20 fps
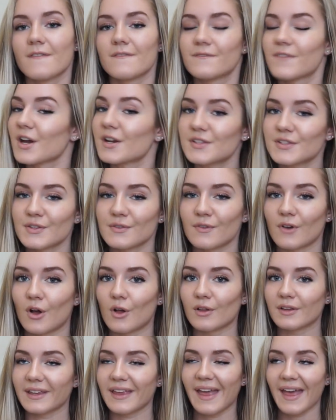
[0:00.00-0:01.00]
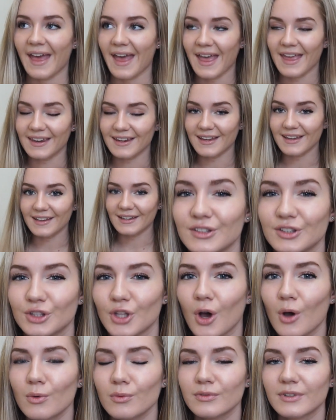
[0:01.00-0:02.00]
First of all, Katie,
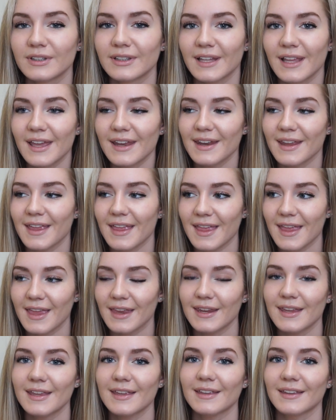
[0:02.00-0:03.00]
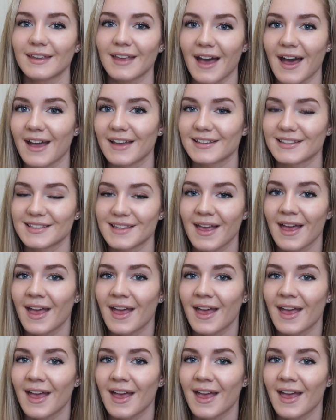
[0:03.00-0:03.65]
don't let any guys